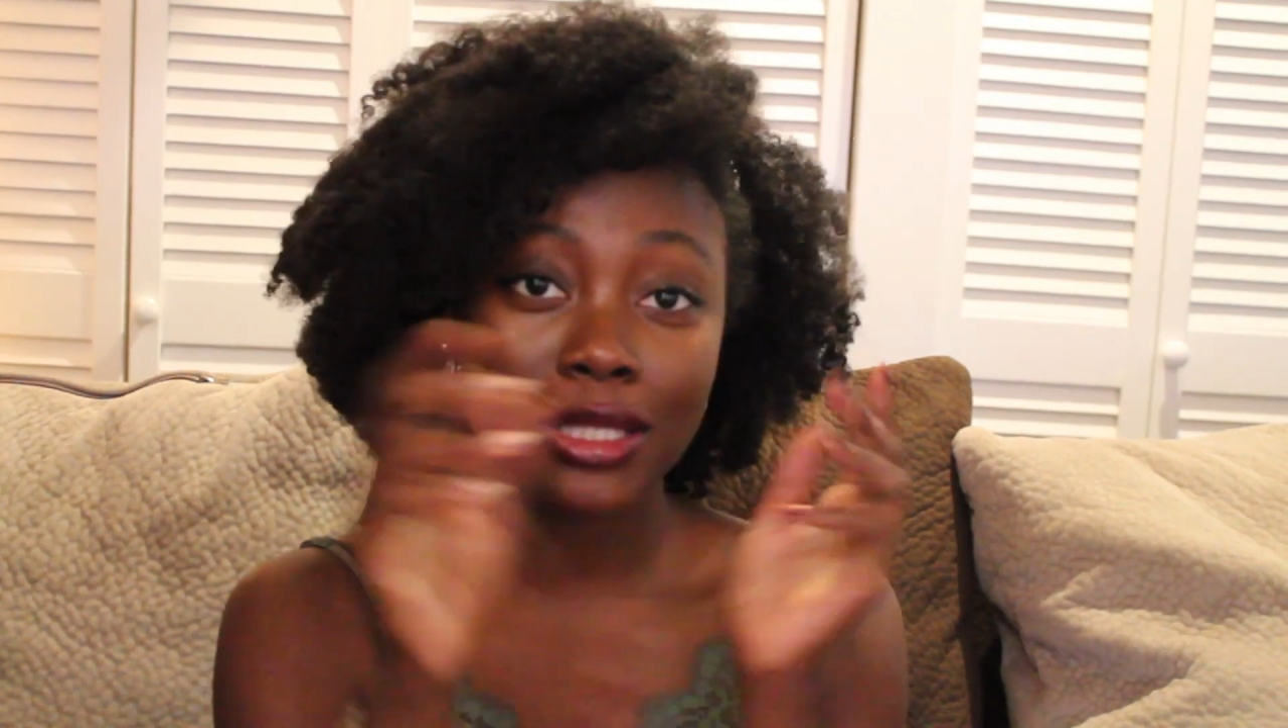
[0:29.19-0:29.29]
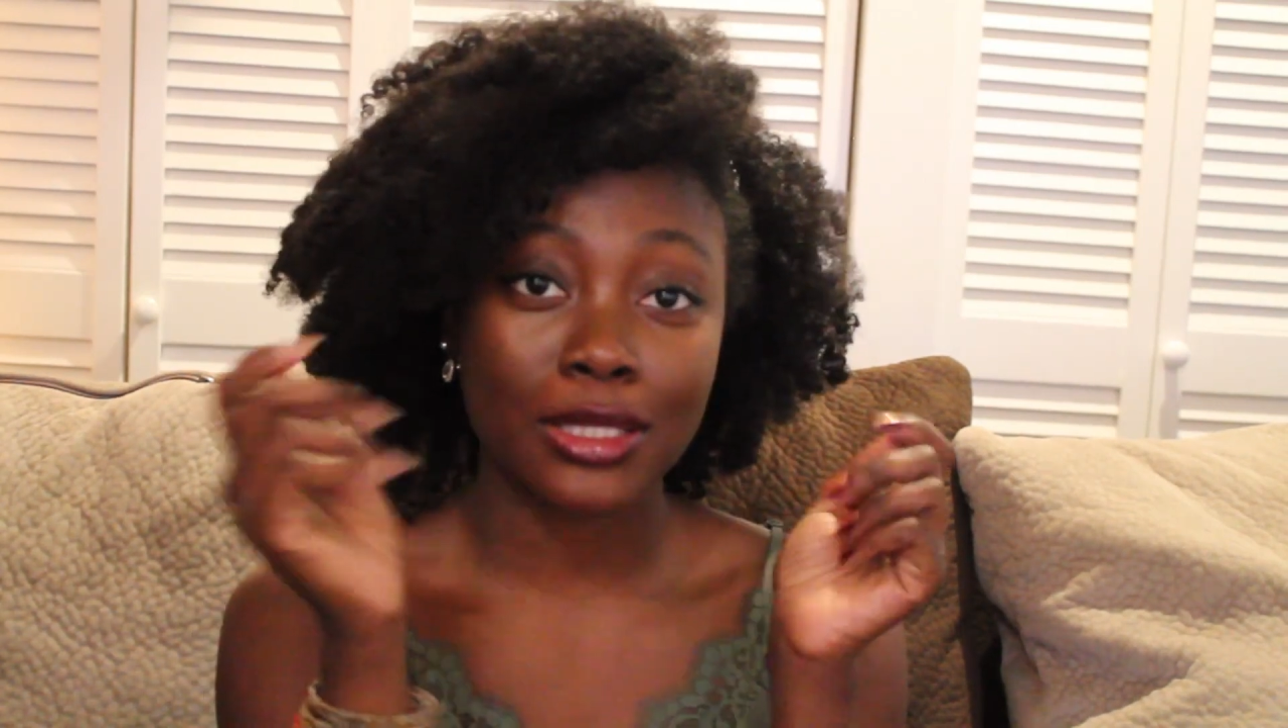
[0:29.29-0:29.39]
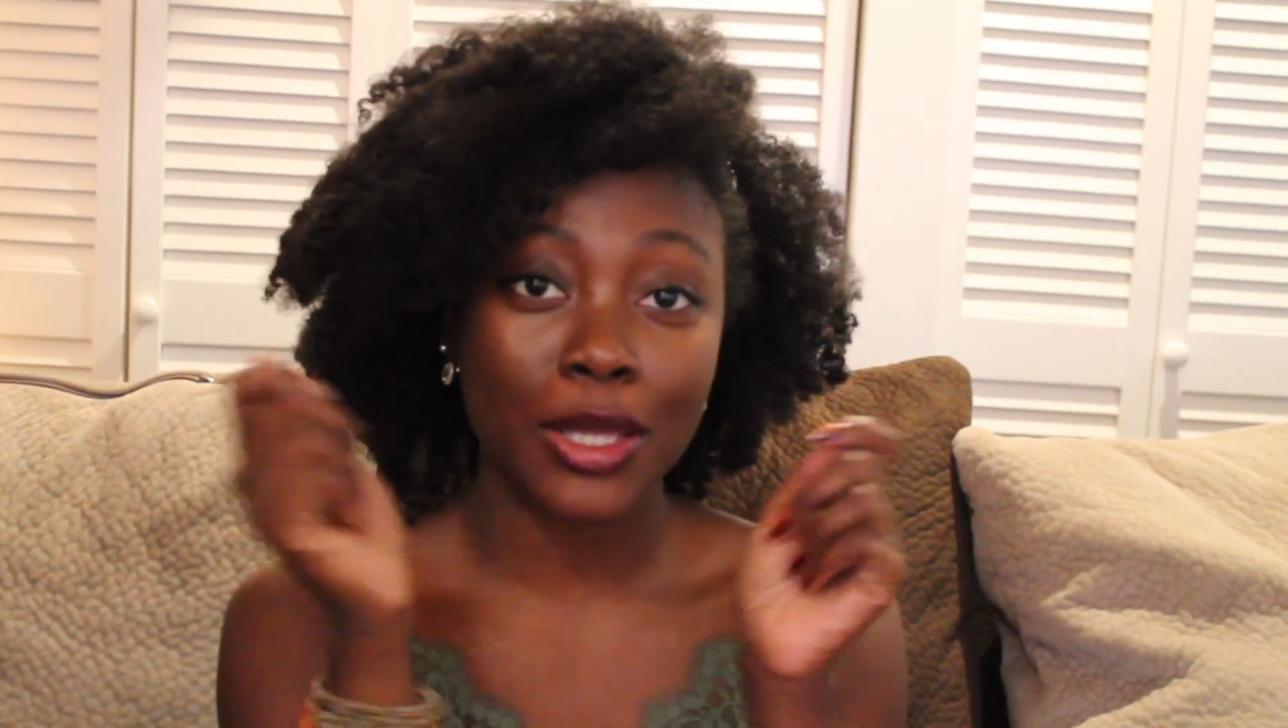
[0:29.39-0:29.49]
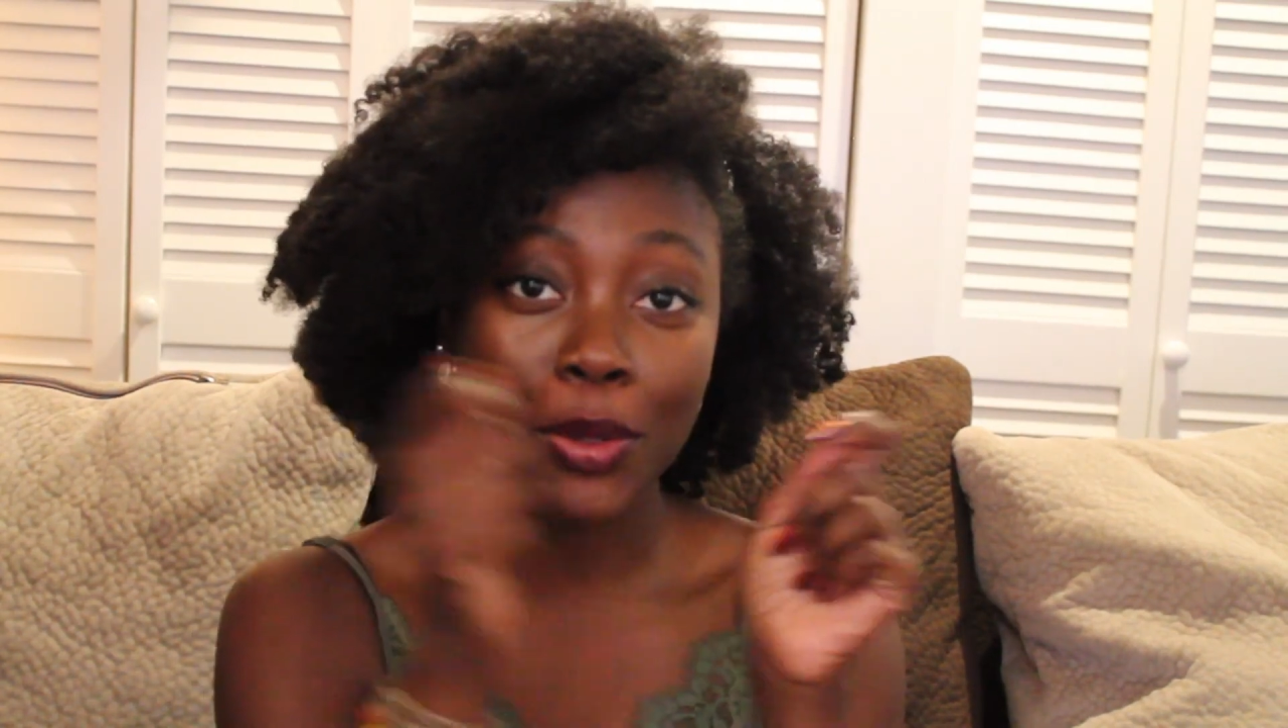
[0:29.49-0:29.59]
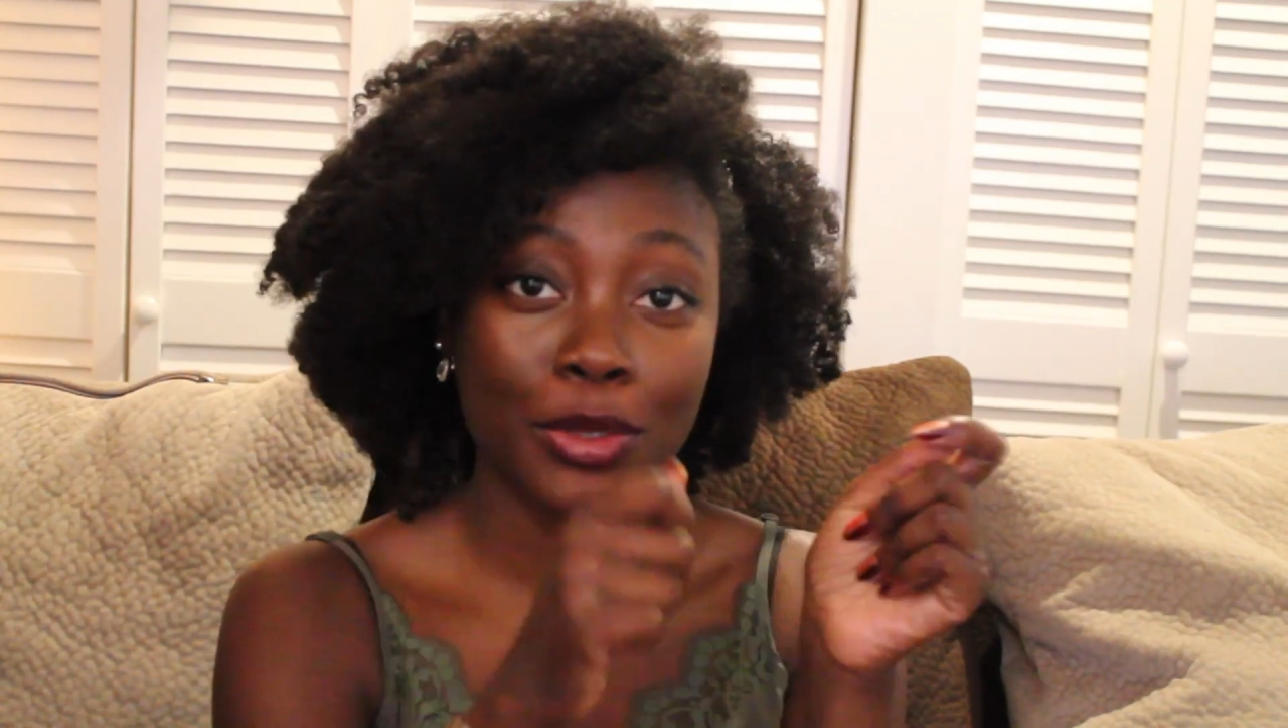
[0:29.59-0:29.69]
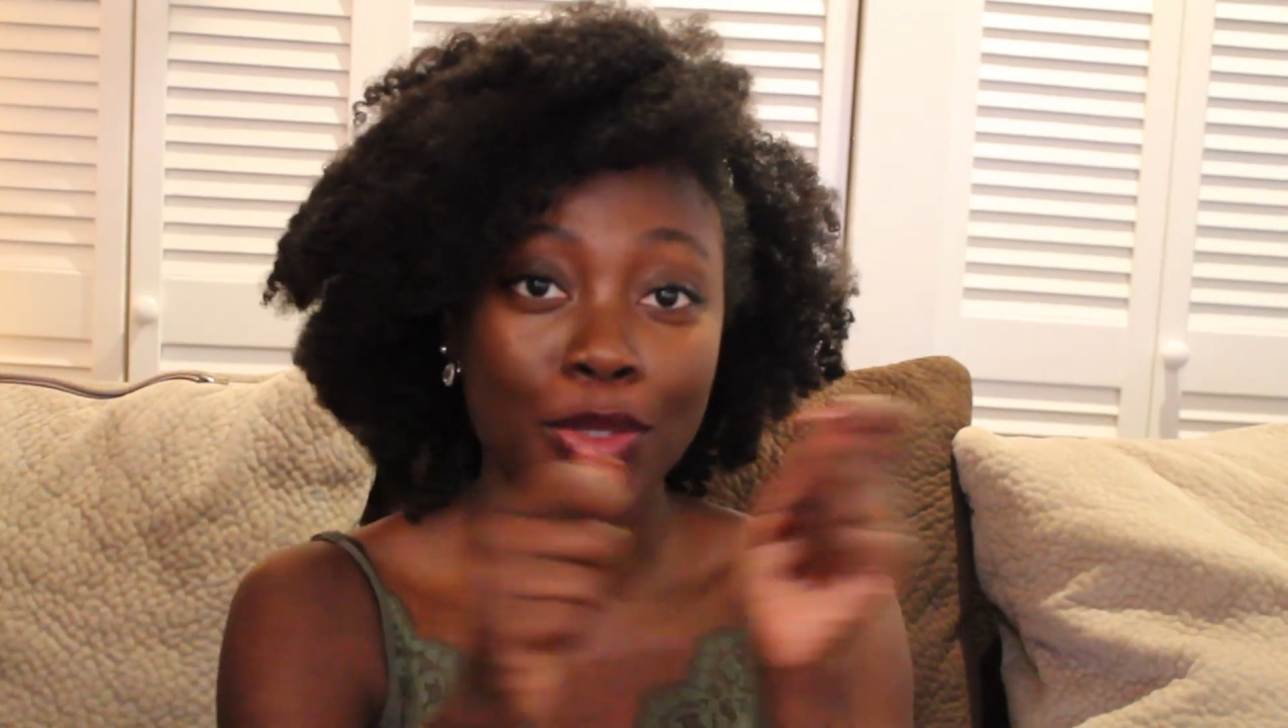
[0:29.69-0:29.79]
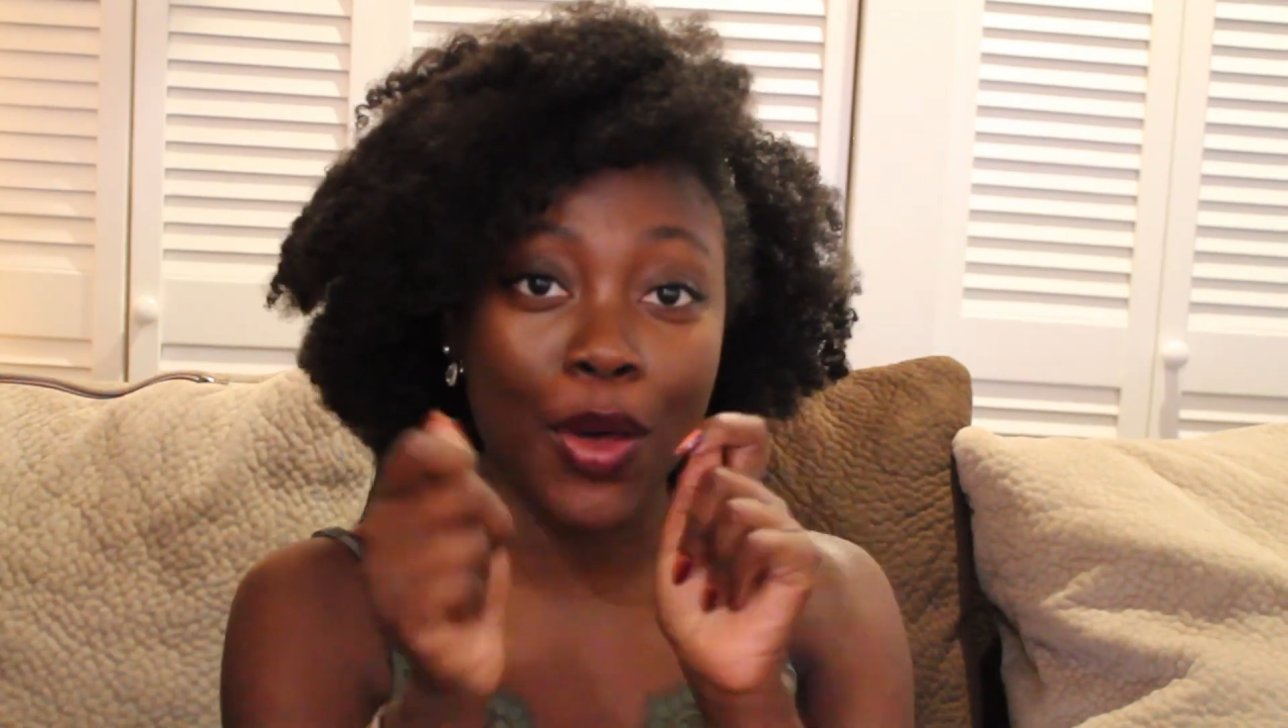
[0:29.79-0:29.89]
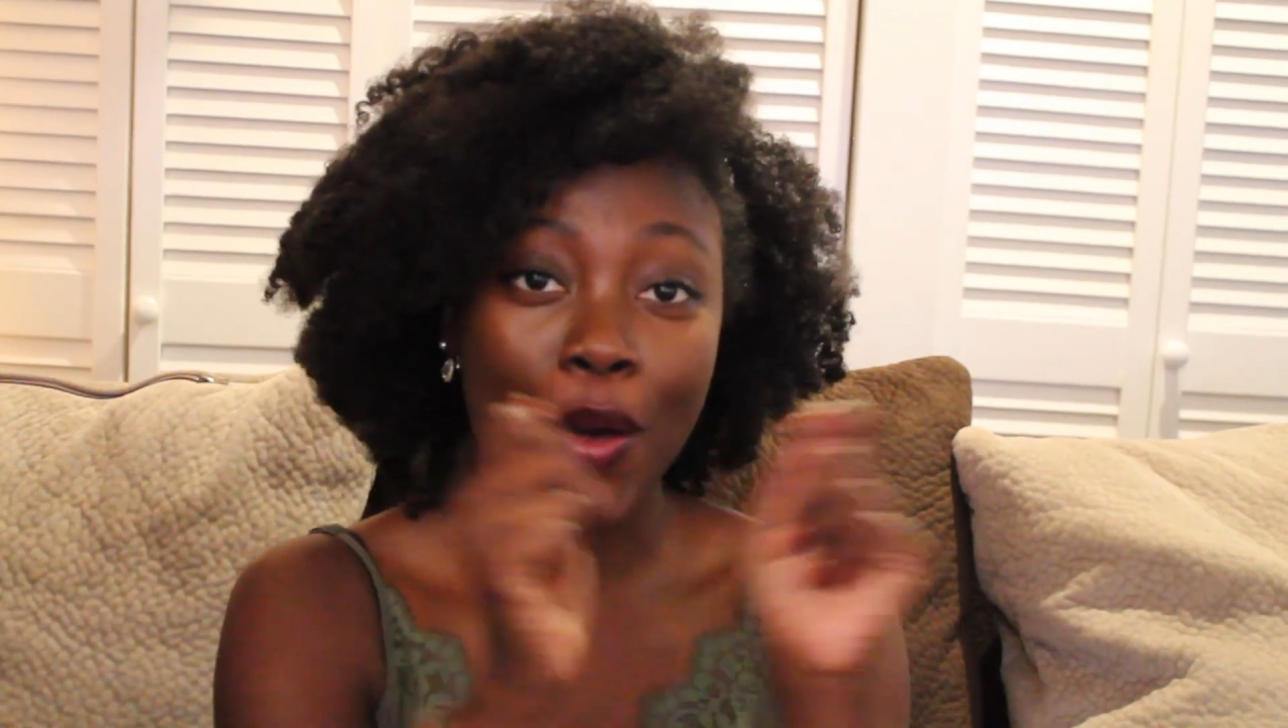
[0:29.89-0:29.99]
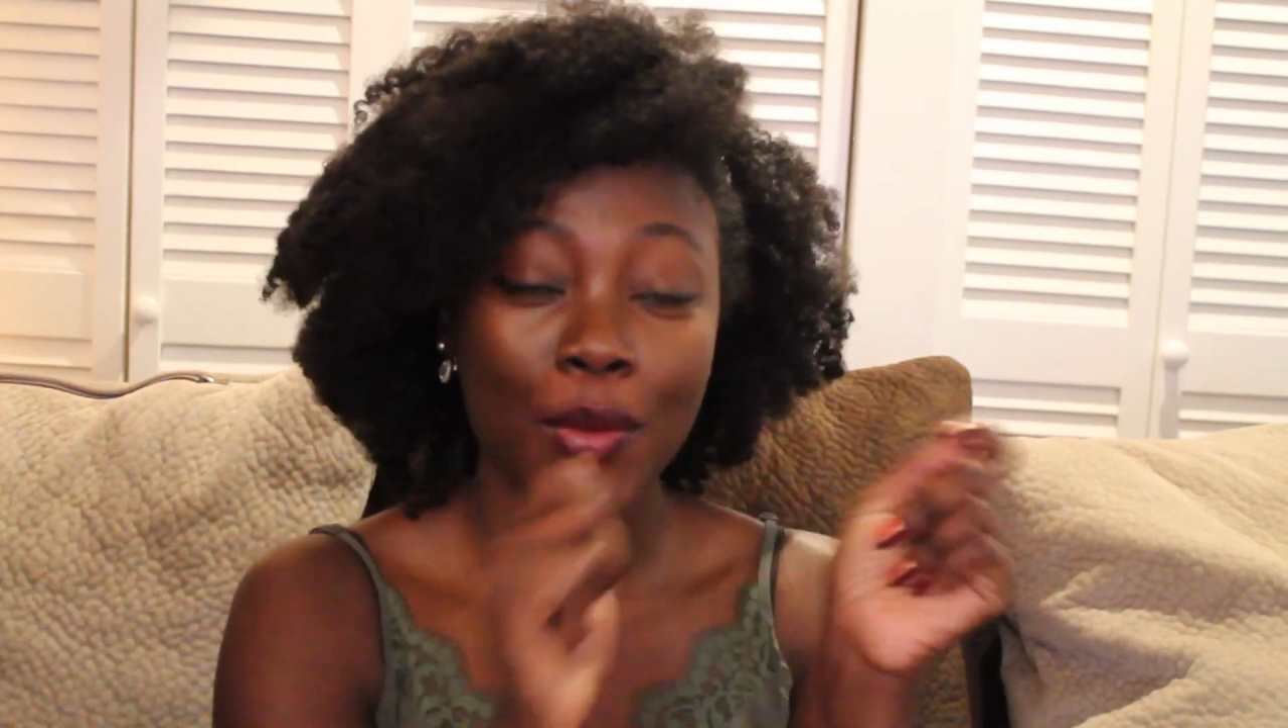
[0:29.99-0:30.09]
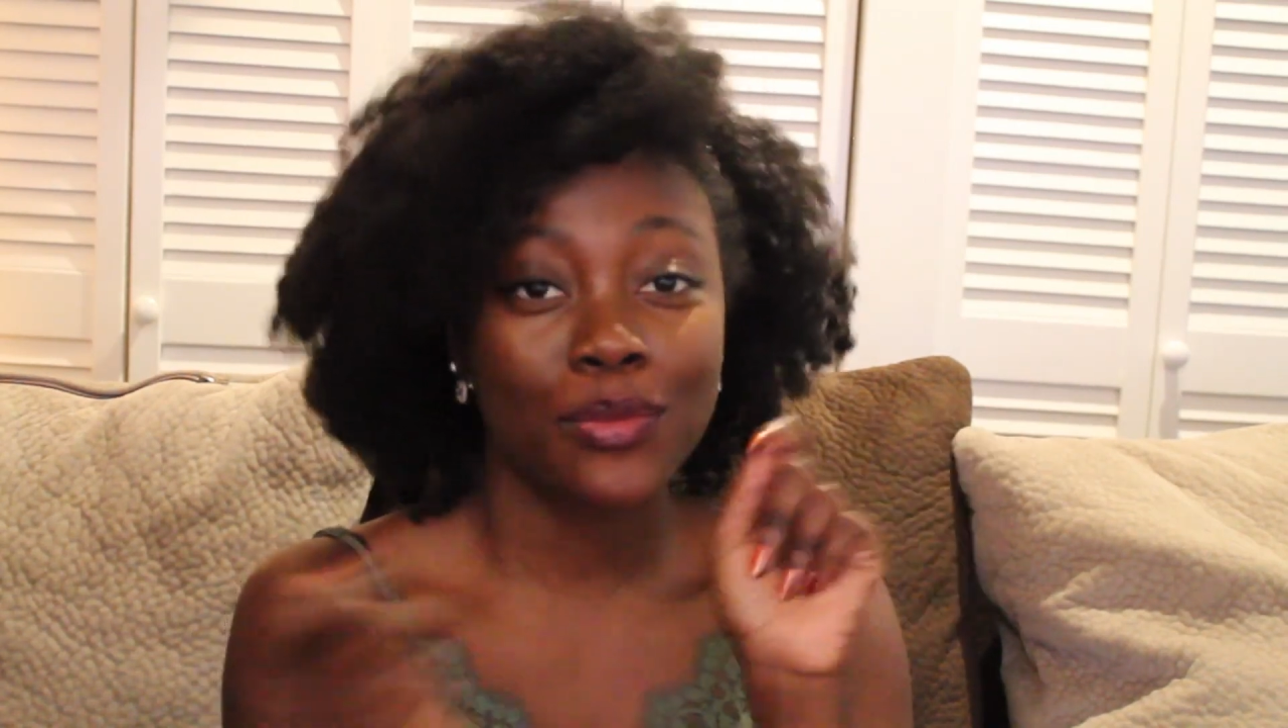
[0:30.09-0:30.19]
So it's
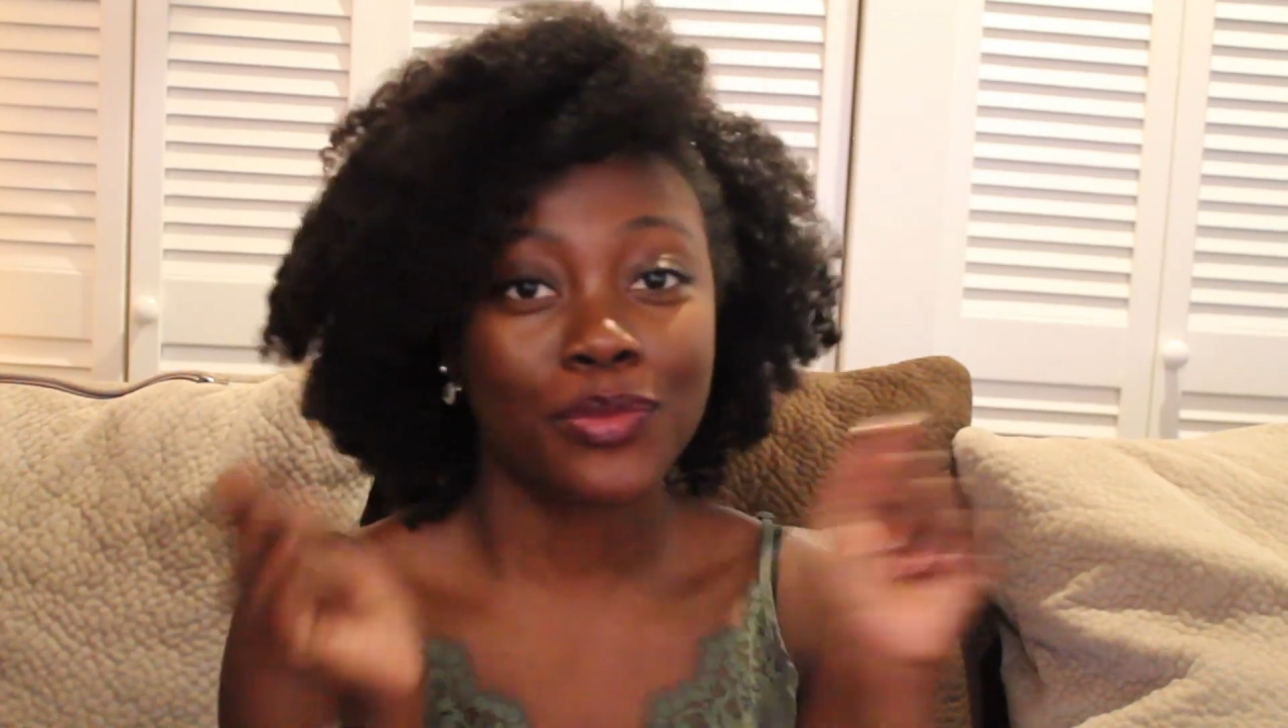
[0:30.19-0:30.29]
all